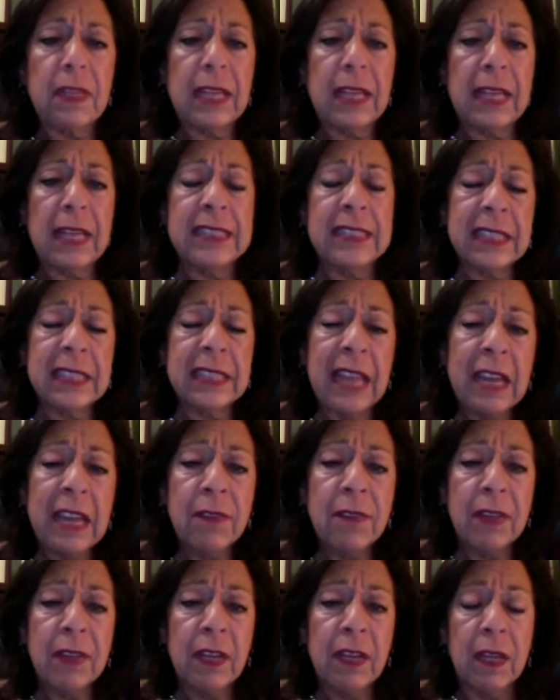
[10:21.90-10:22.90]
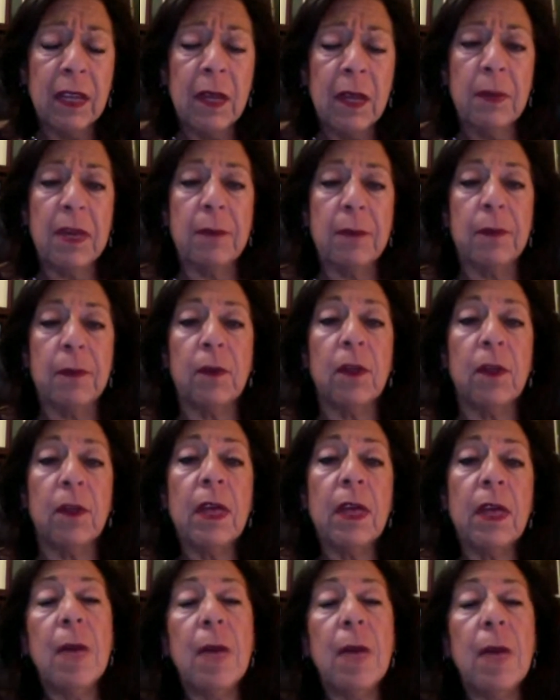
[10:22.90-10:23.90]
enslaving people.
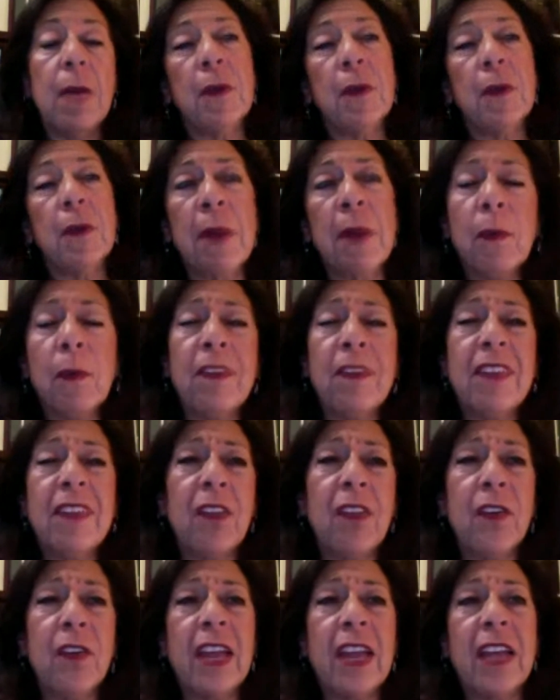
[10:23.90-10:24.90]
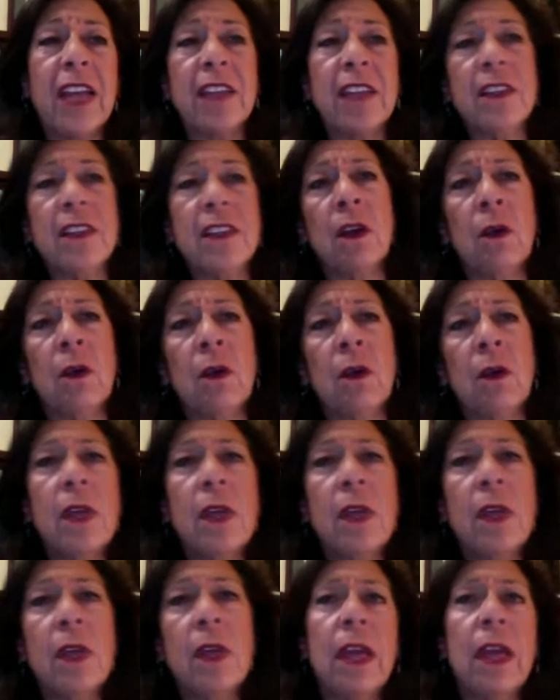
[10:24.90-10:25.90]
But remember, on the other hand,
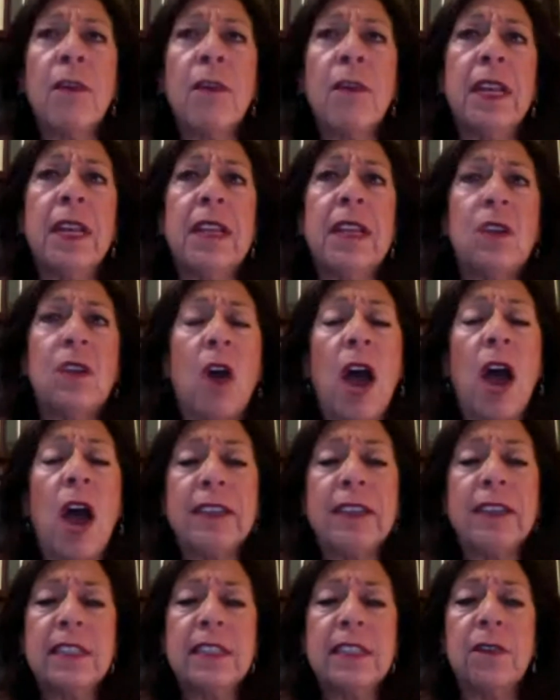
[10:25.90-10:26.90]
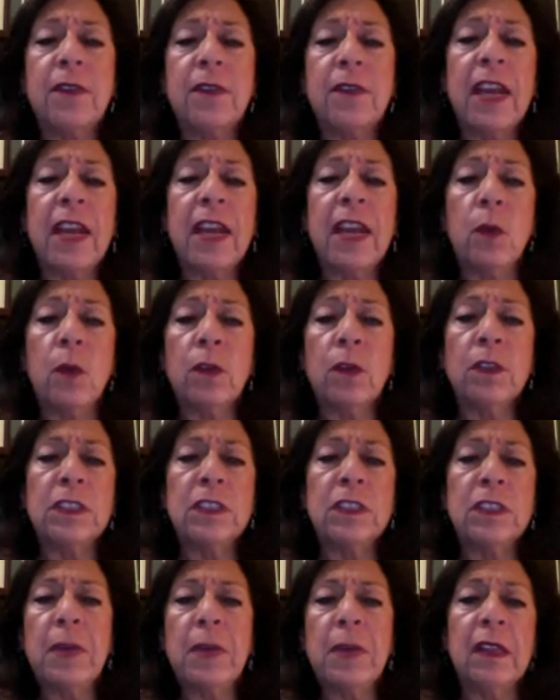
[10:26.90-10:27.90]
everybody talks as if Eddie Willers is
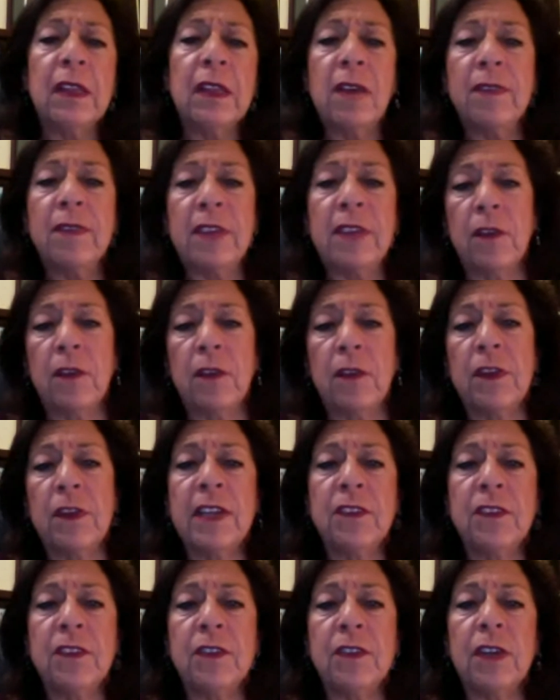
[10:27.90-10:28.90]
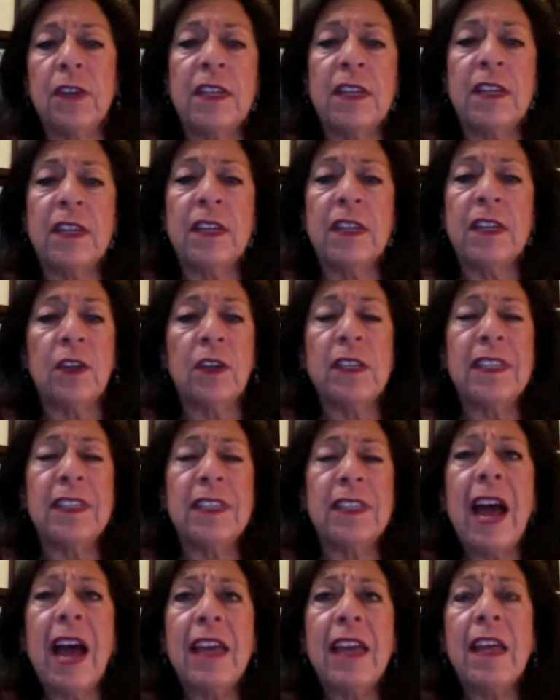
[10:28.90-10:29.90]
being left out in the desert and he's going to
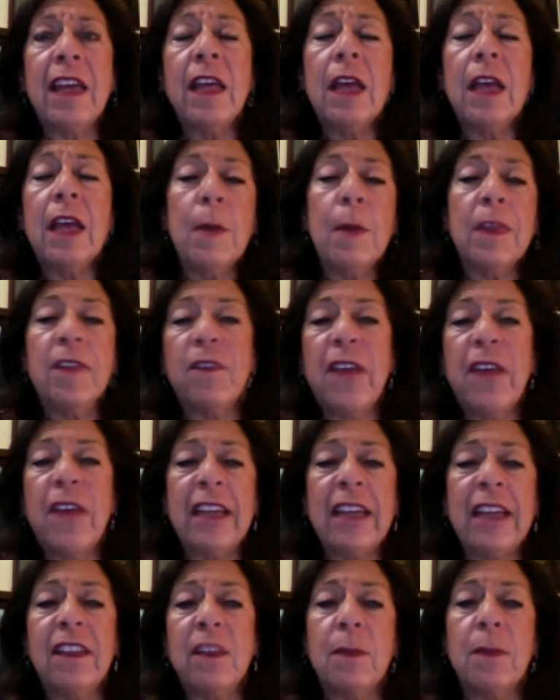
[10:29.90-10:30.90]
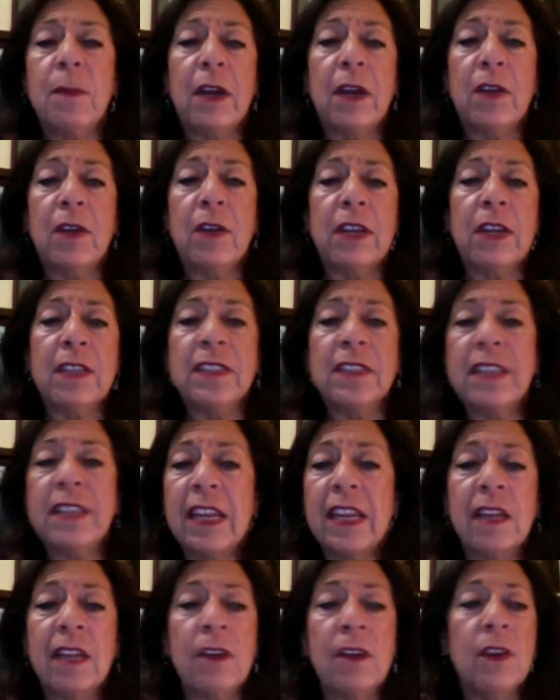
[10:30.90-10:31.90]
die. But the fact of the matter is that
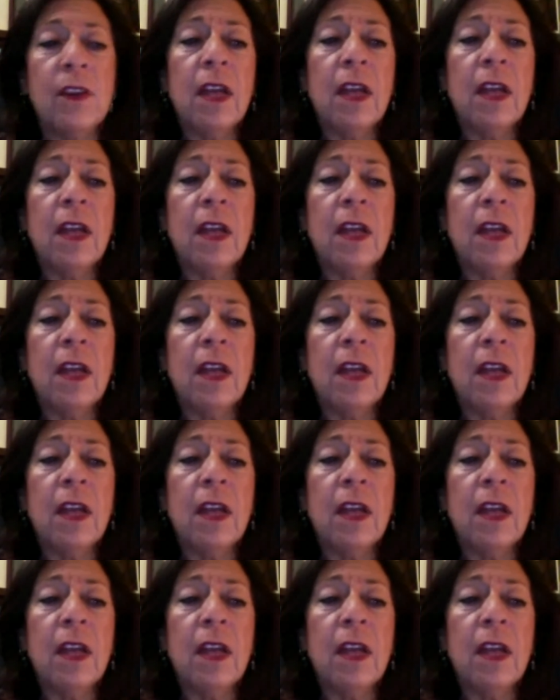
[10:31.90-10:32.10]
in